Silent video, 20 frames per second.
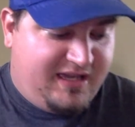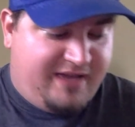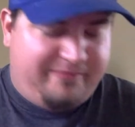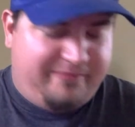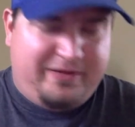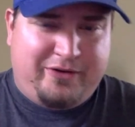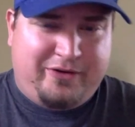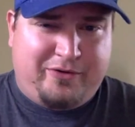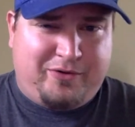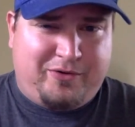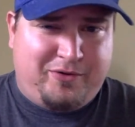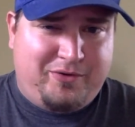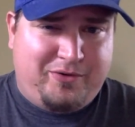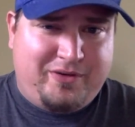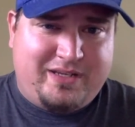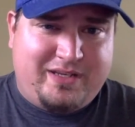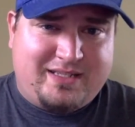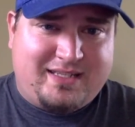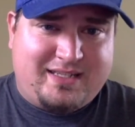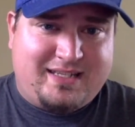miracle
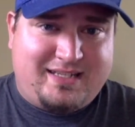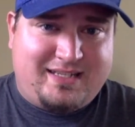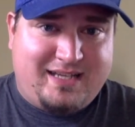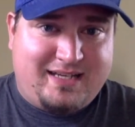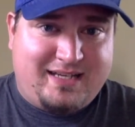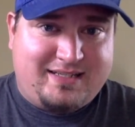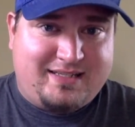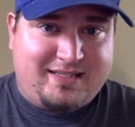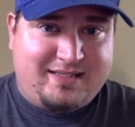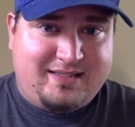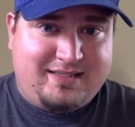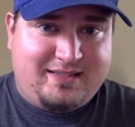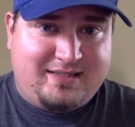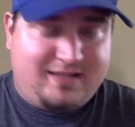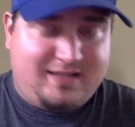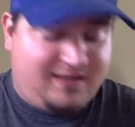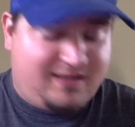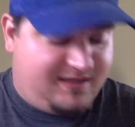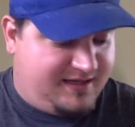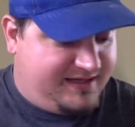against the
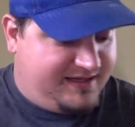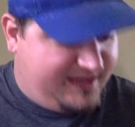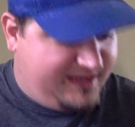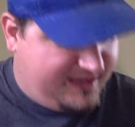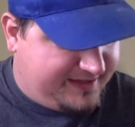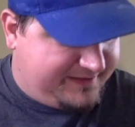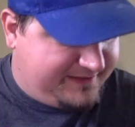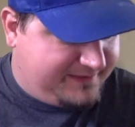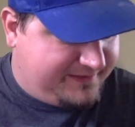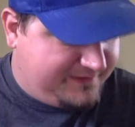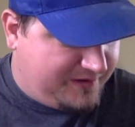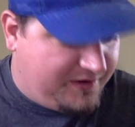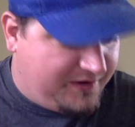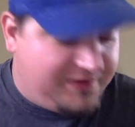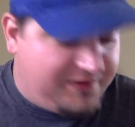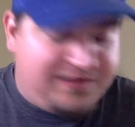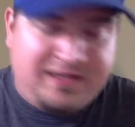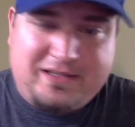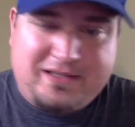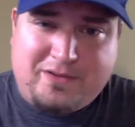Texans. Again,
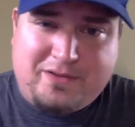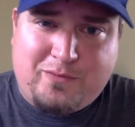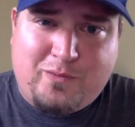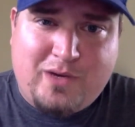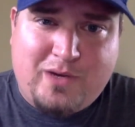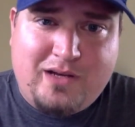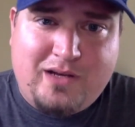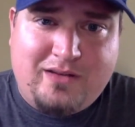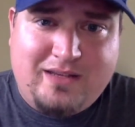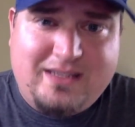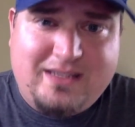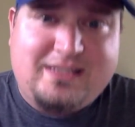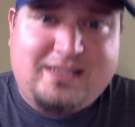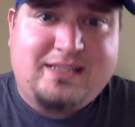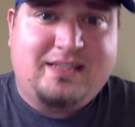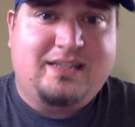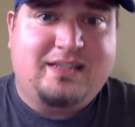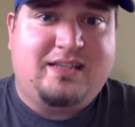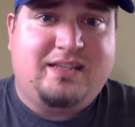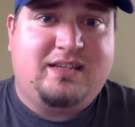all these are
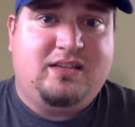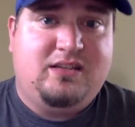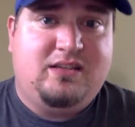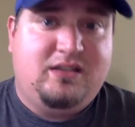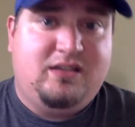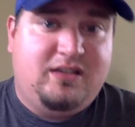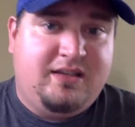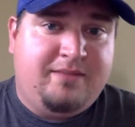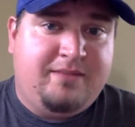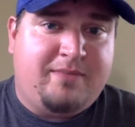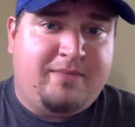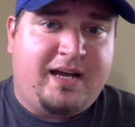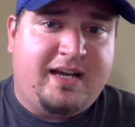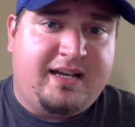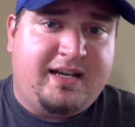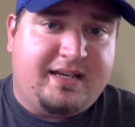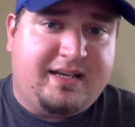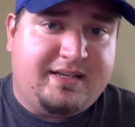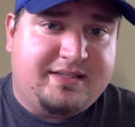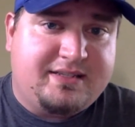realistic in
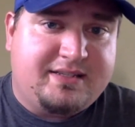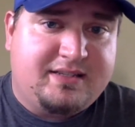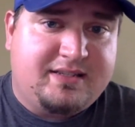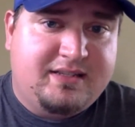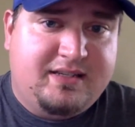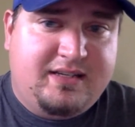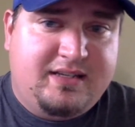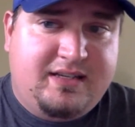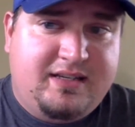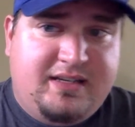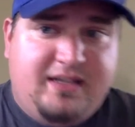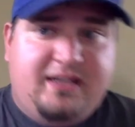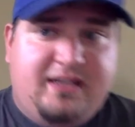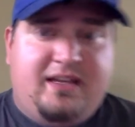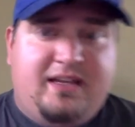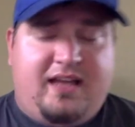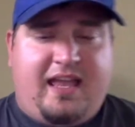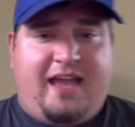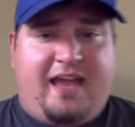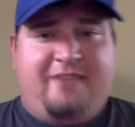my eyes.
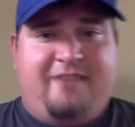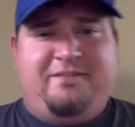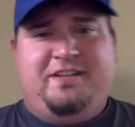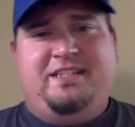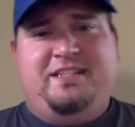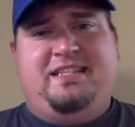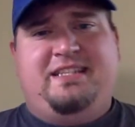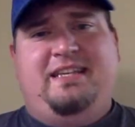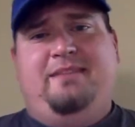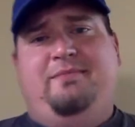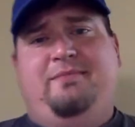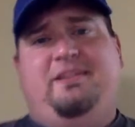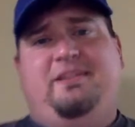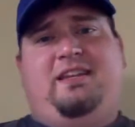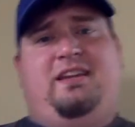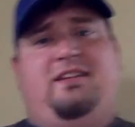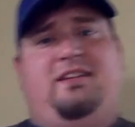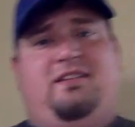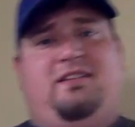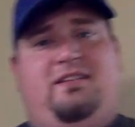Every team in
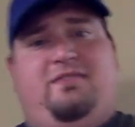the